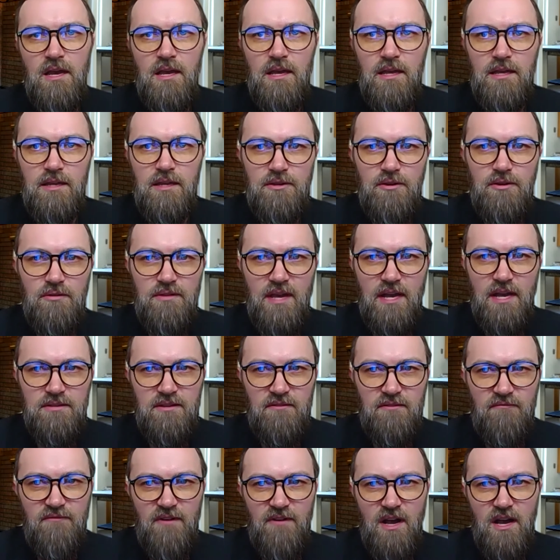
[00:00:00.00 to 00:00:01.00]
In
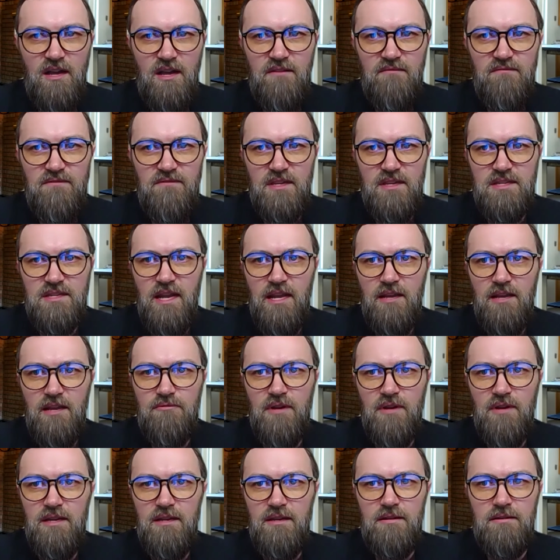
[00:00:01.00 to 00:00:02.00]
2005, the state
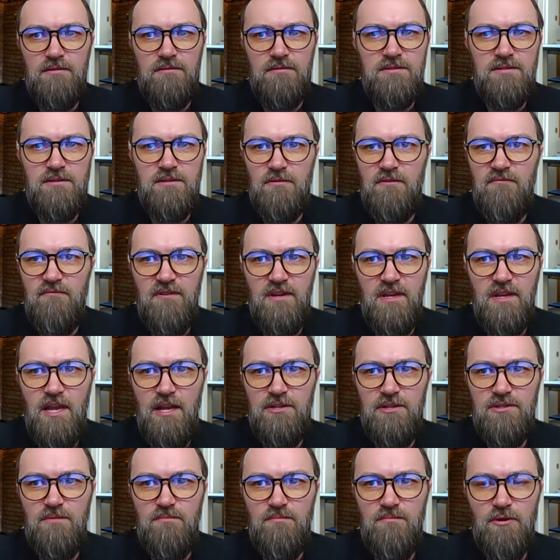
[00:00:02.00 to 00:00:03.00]
created a
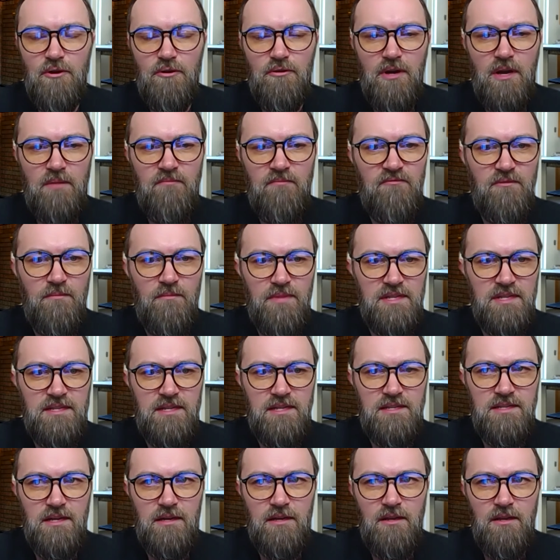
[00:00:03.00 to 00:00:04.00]
certification program for
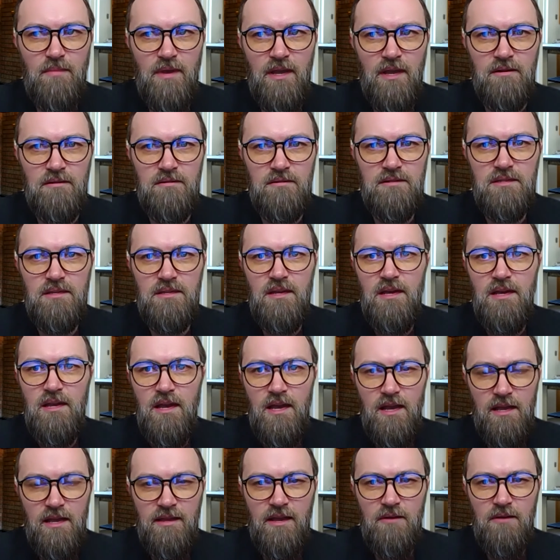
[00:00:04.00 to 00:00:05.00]
business incubators,
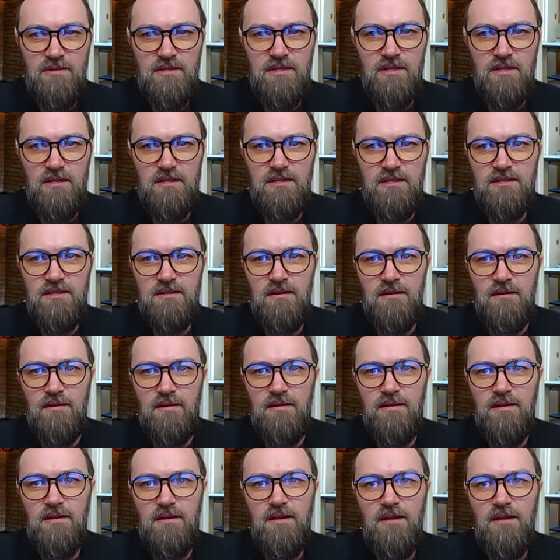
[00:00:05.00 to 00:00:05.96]
and that was a good start.